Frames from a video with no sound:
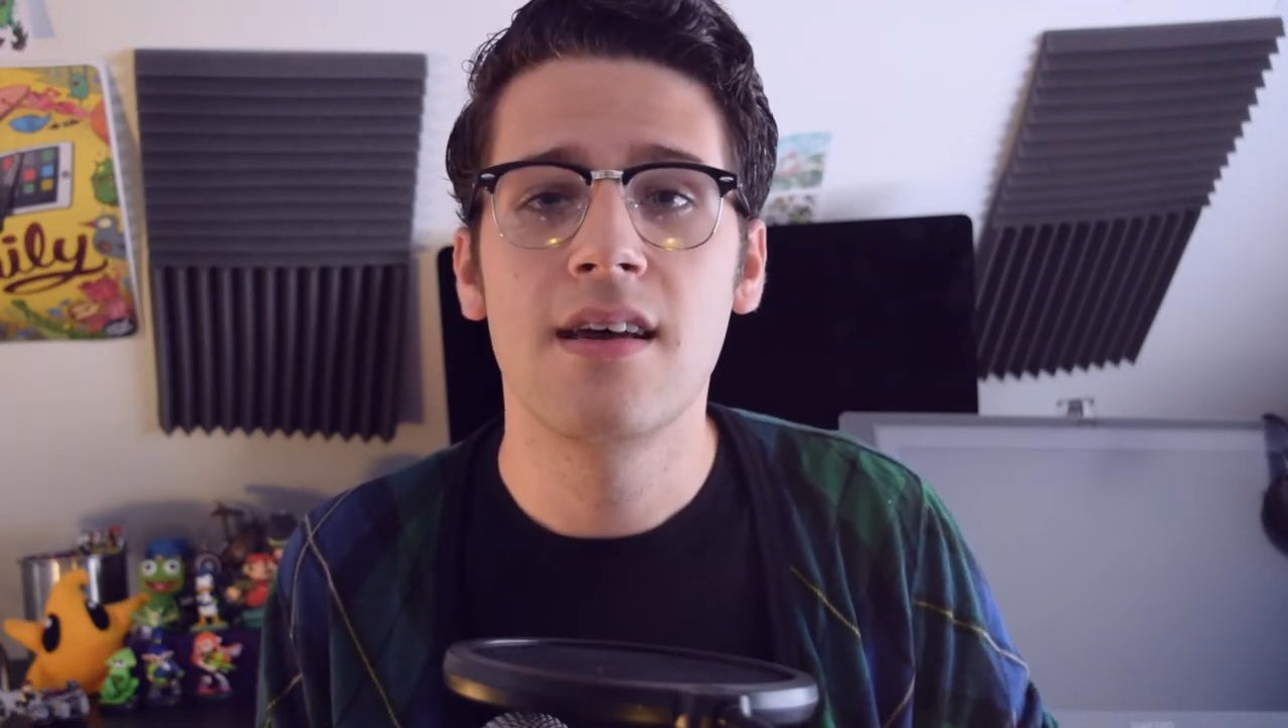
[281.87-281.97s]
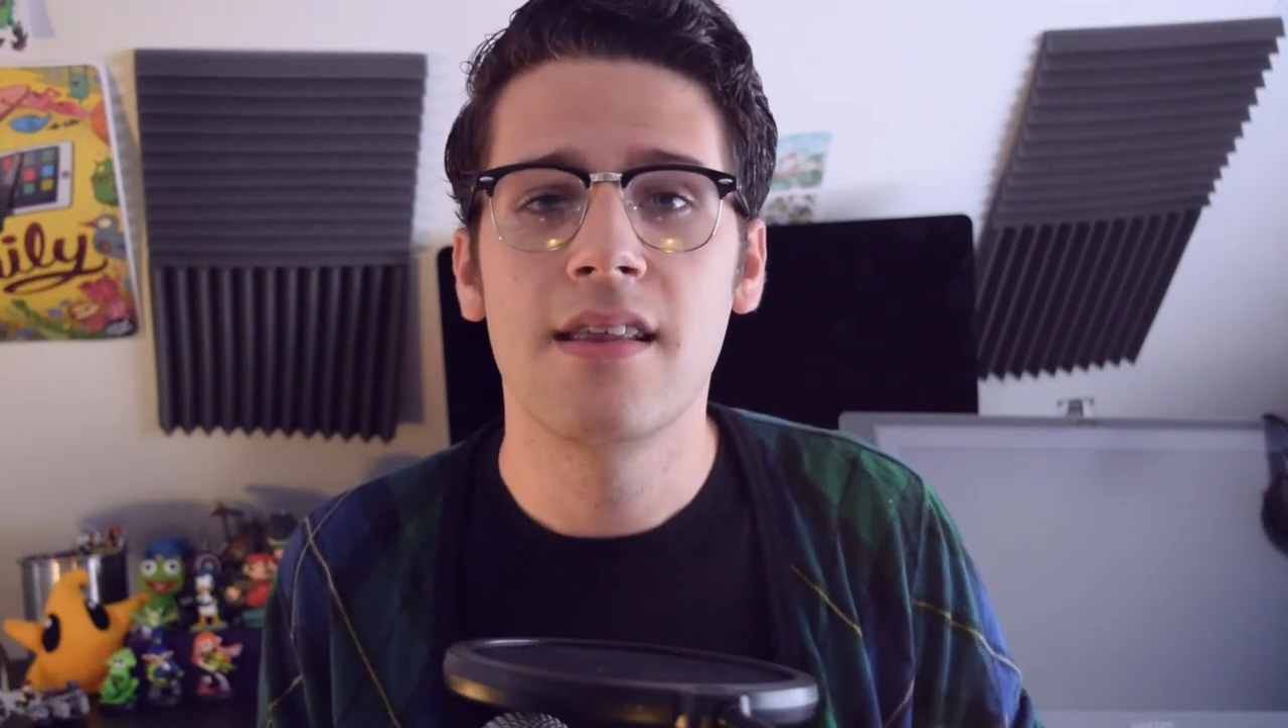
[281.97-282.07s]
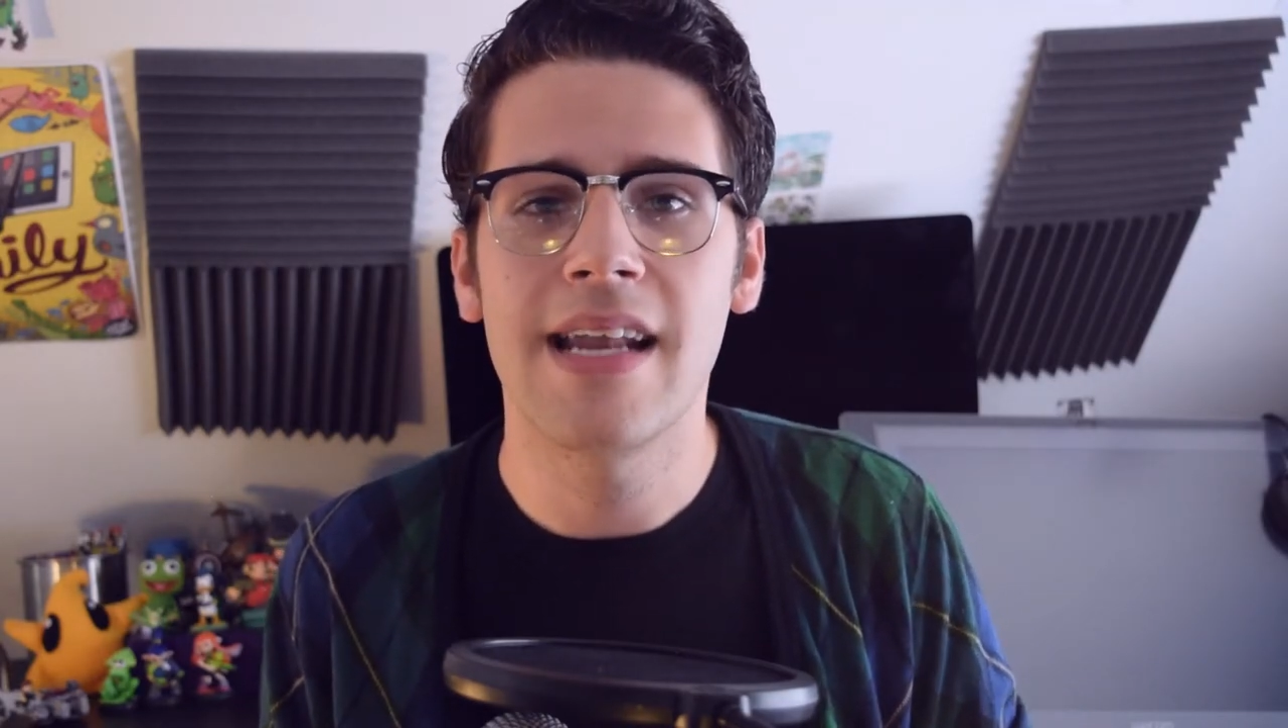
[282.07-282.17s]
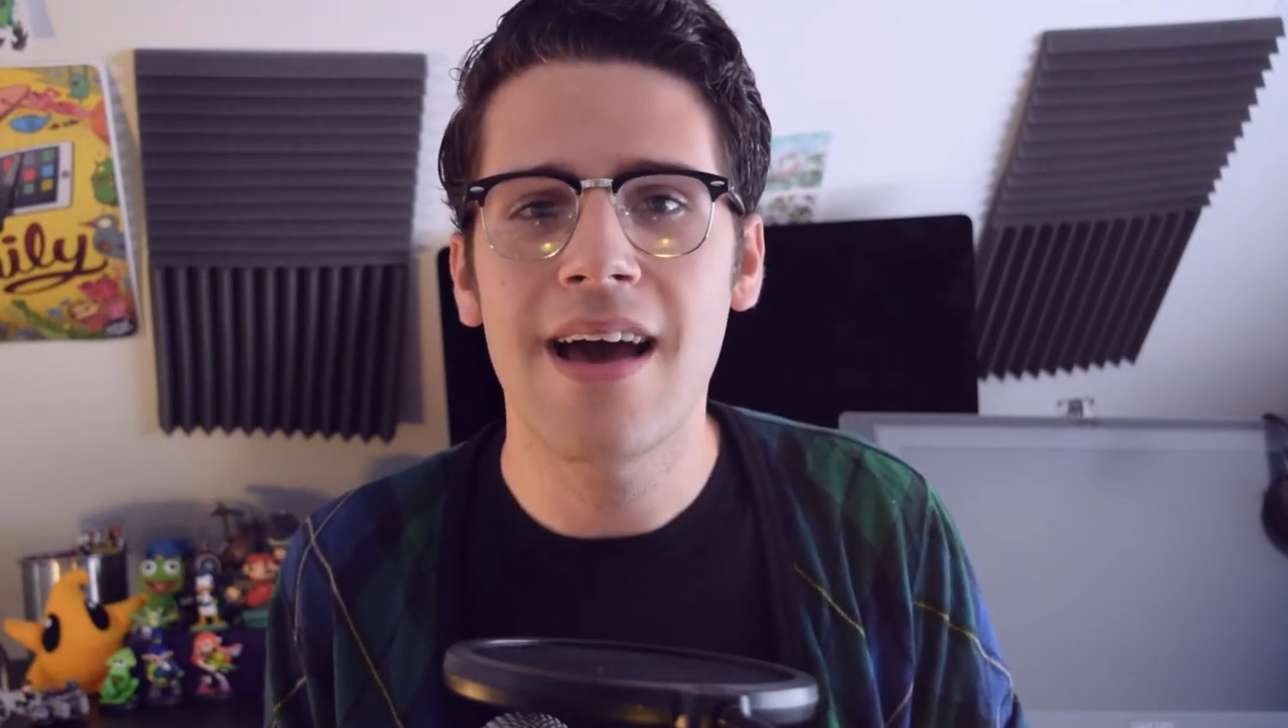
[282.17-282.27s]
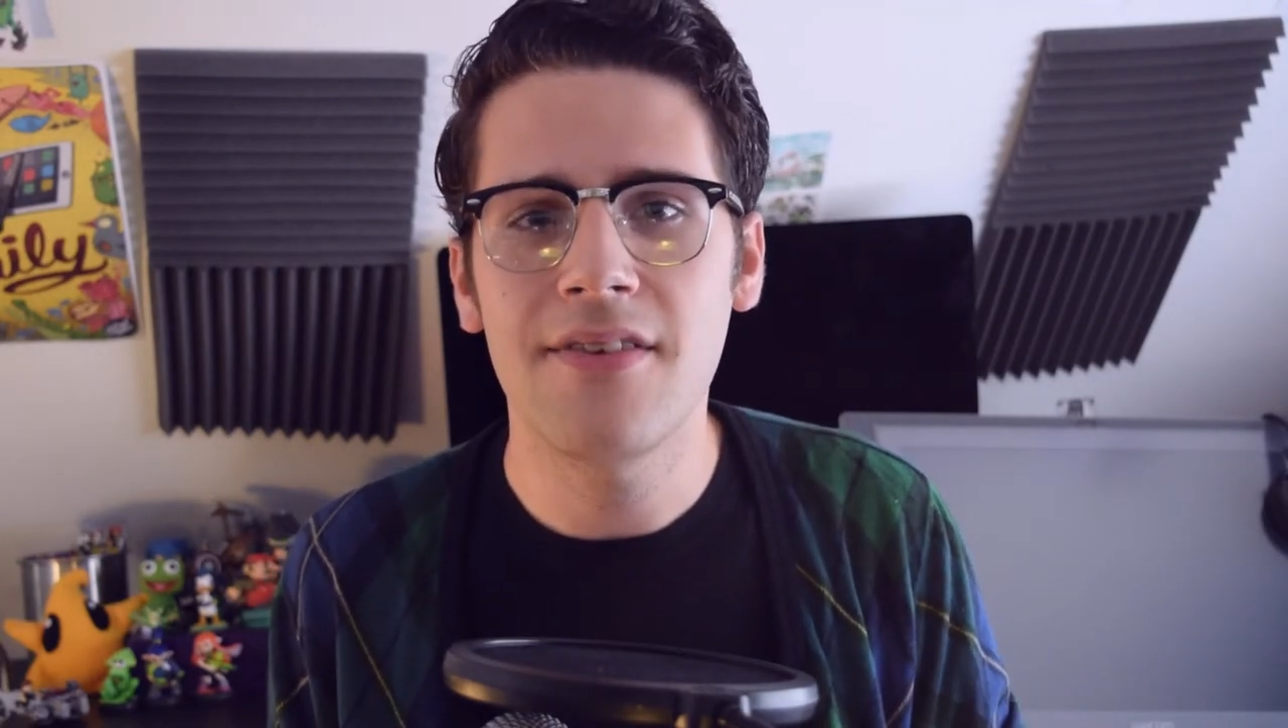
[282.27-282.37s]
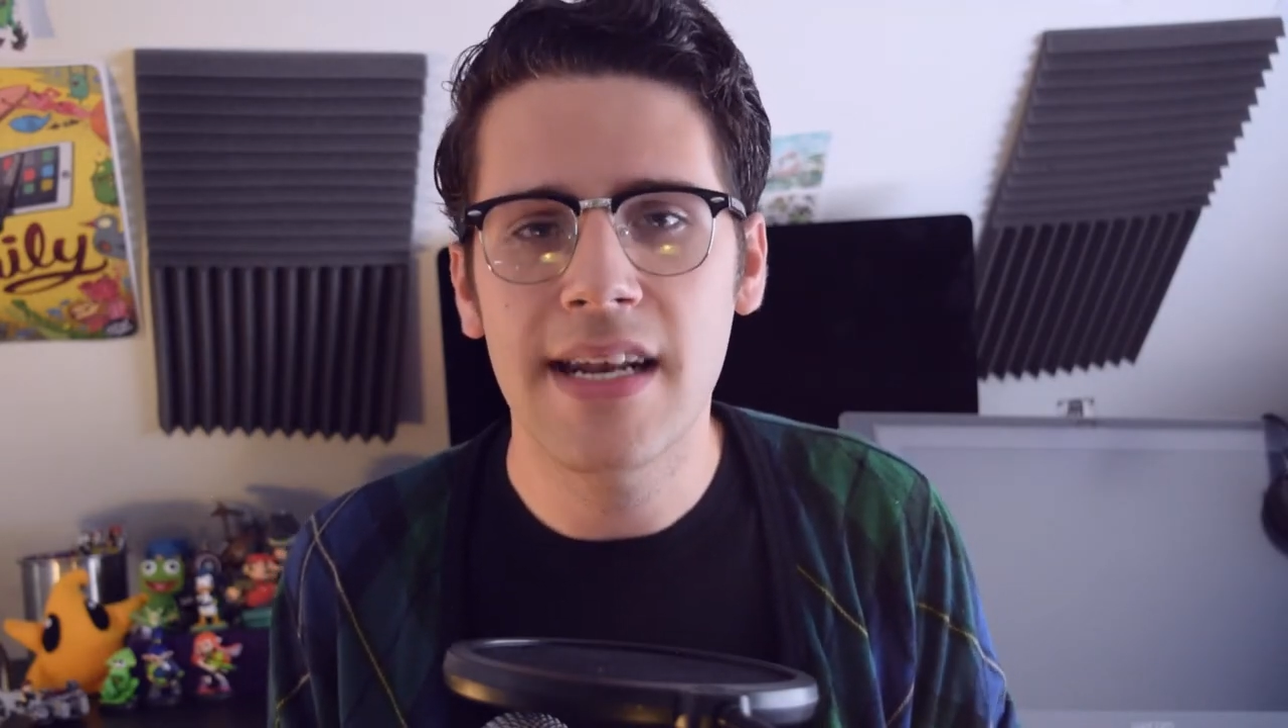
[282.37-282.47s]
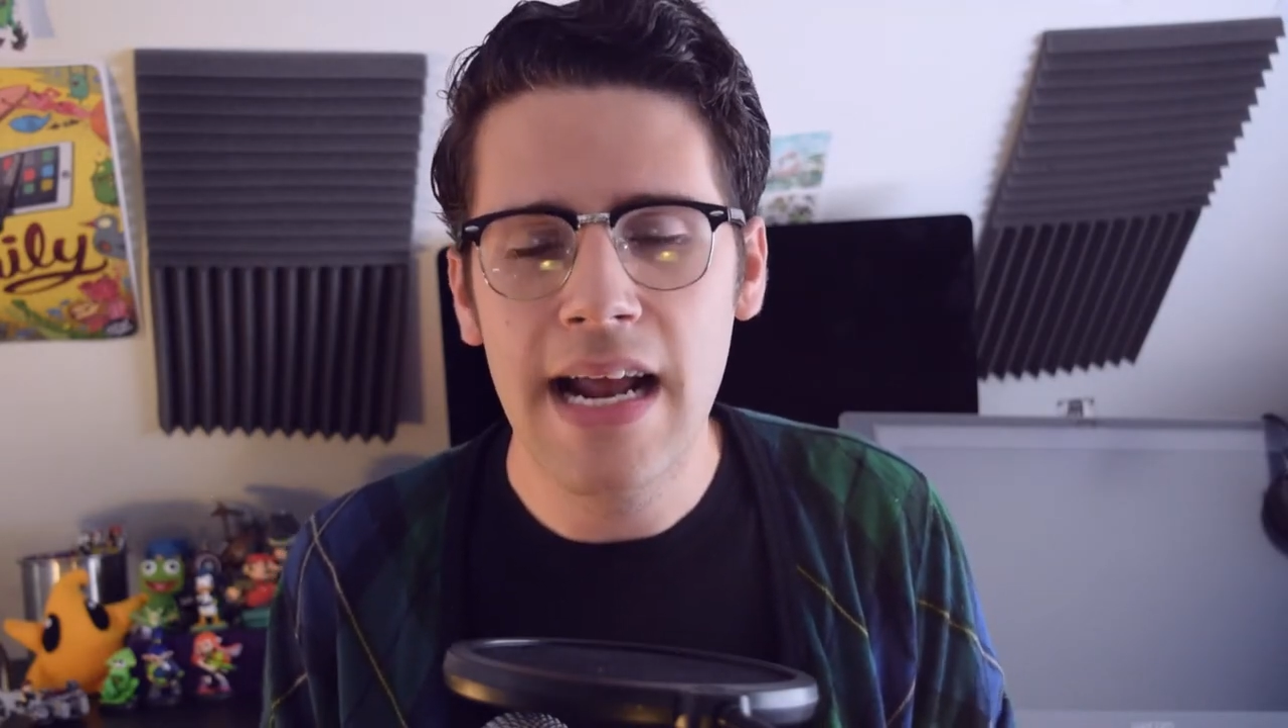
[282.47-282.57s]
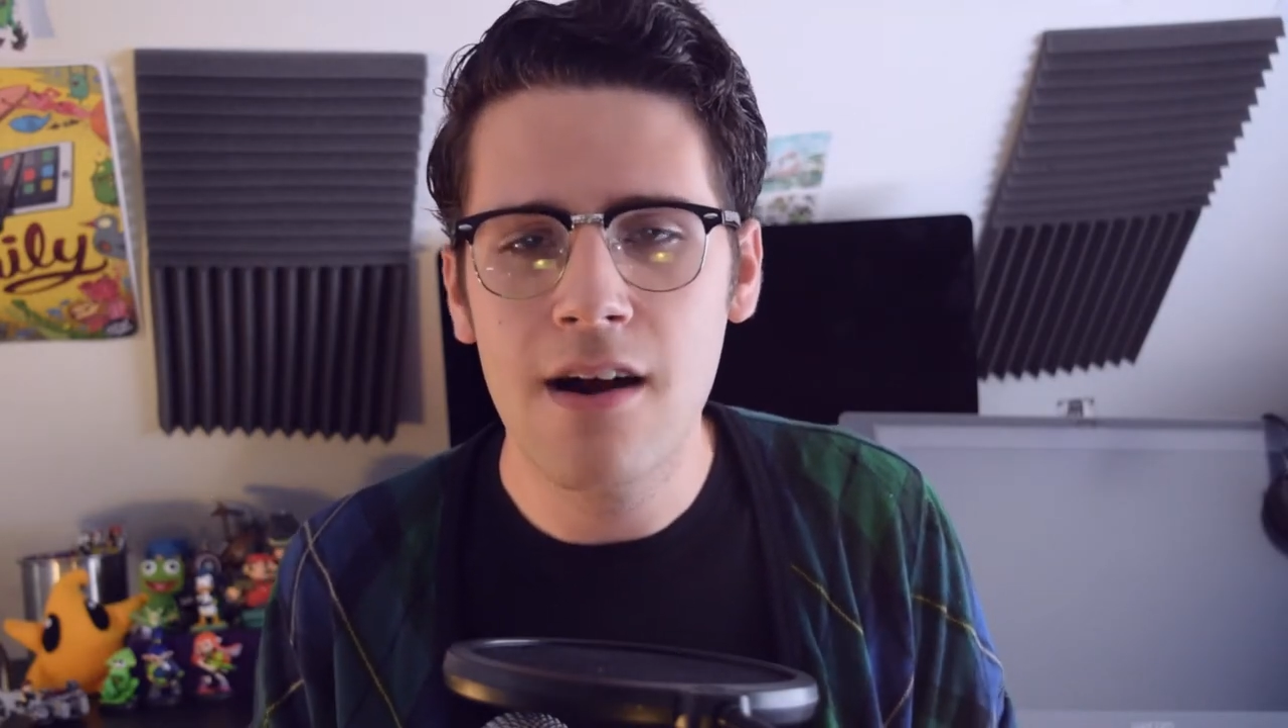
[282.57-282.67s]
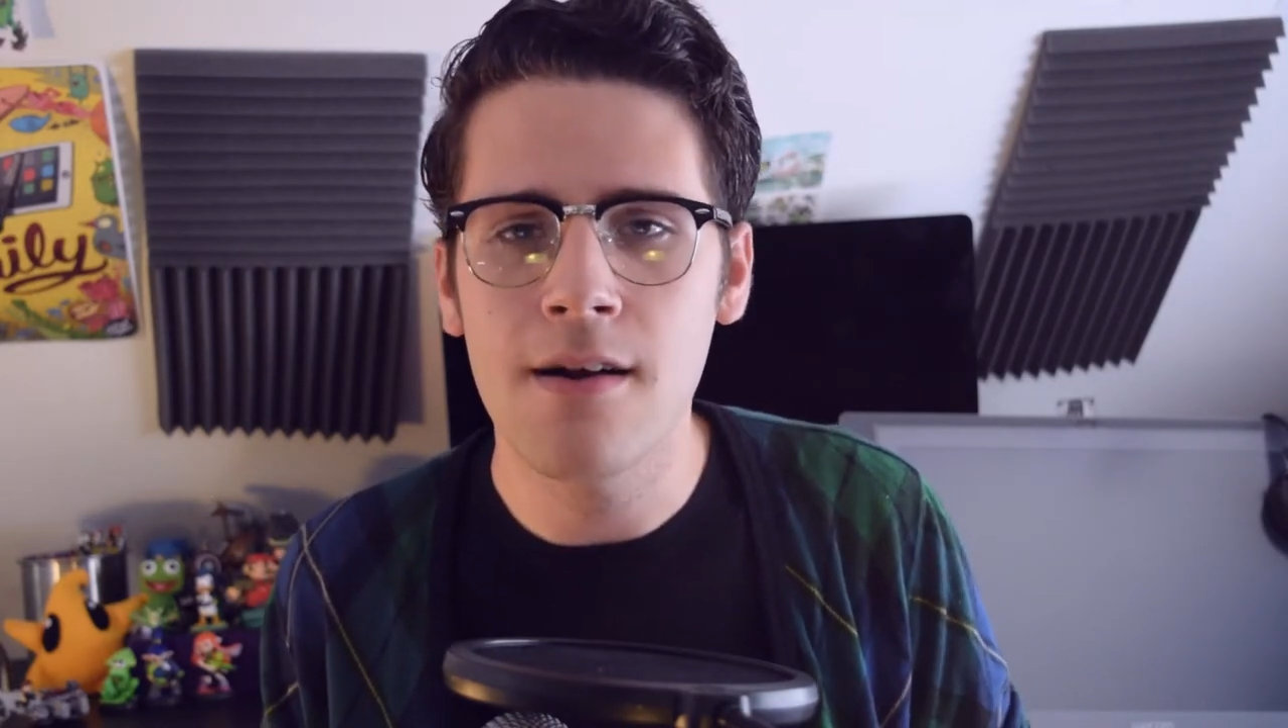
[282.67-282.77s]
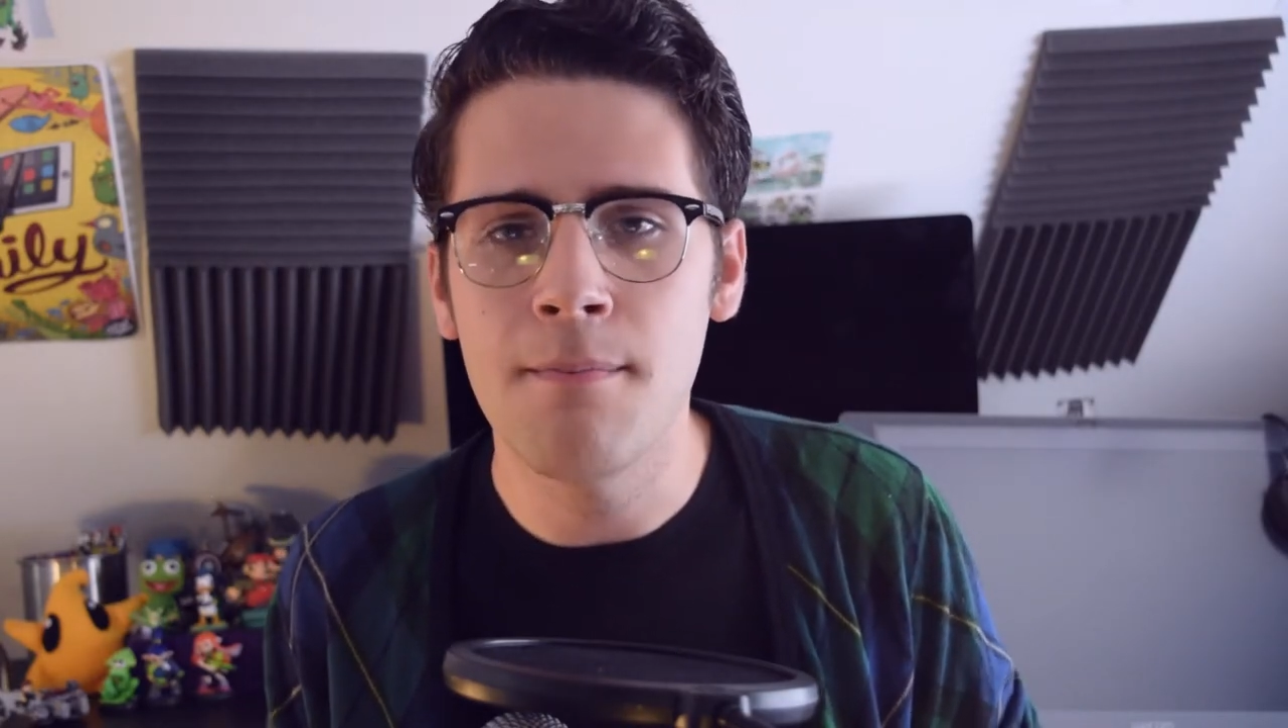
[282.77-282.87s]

that have an inherent